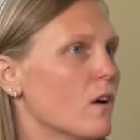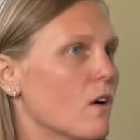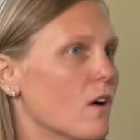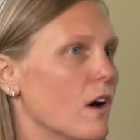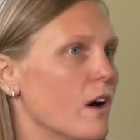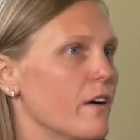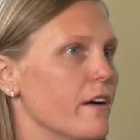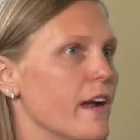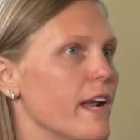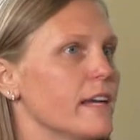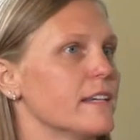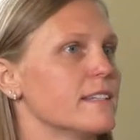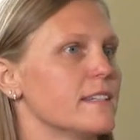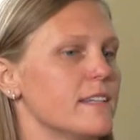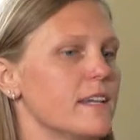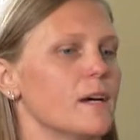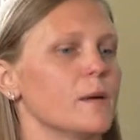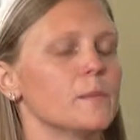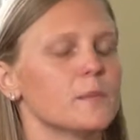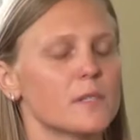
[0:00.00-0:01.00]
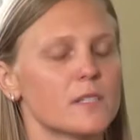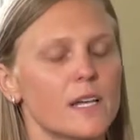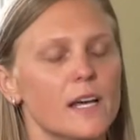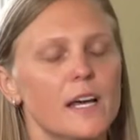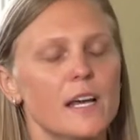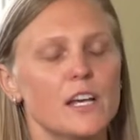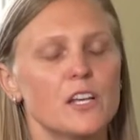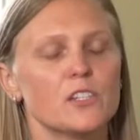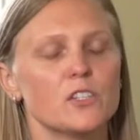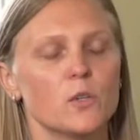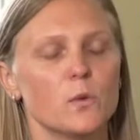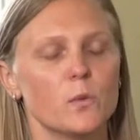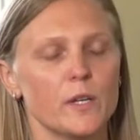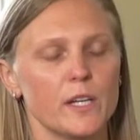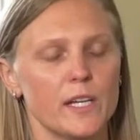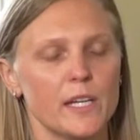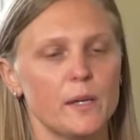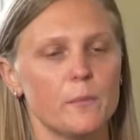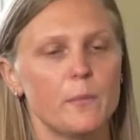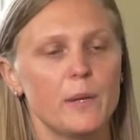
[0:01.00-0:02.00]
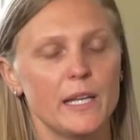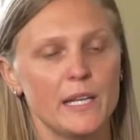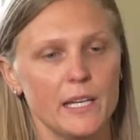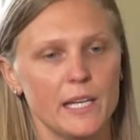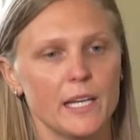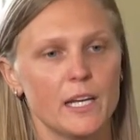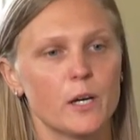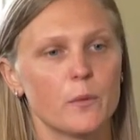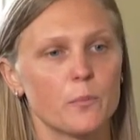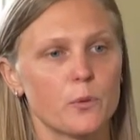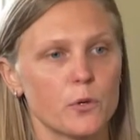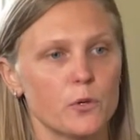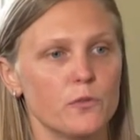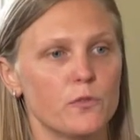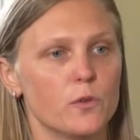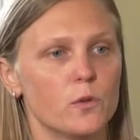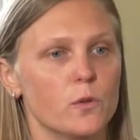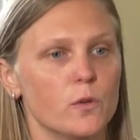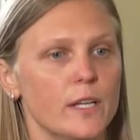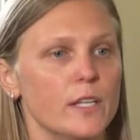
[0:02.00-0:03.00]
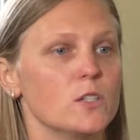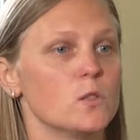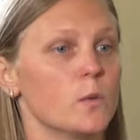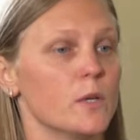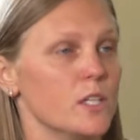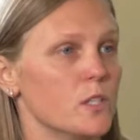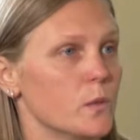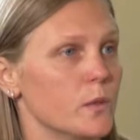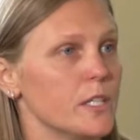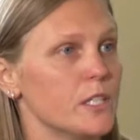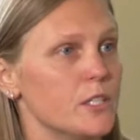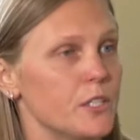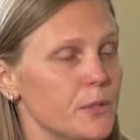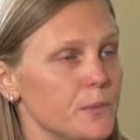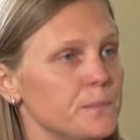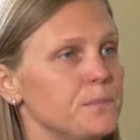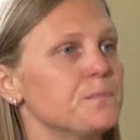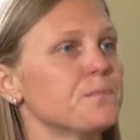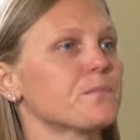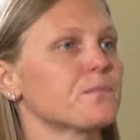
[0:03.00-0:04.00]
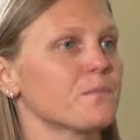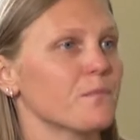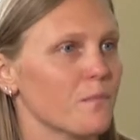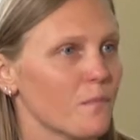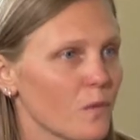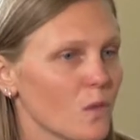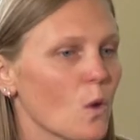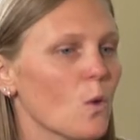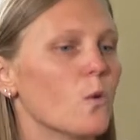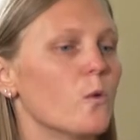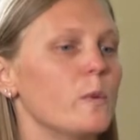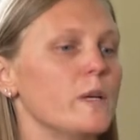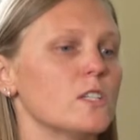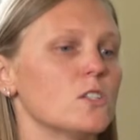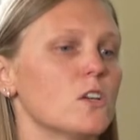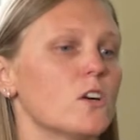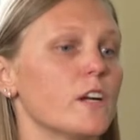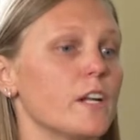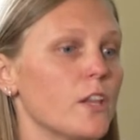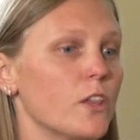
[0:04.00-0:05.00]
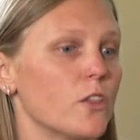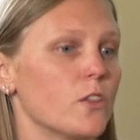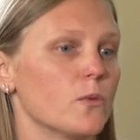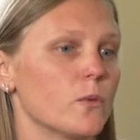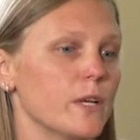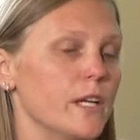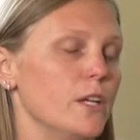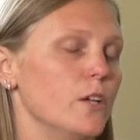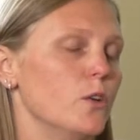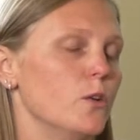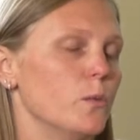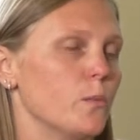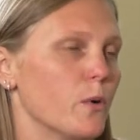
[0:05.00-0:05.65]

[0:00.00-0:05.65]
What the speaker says: are our next steps? So pending approval in 2022, we'll be starting 3 new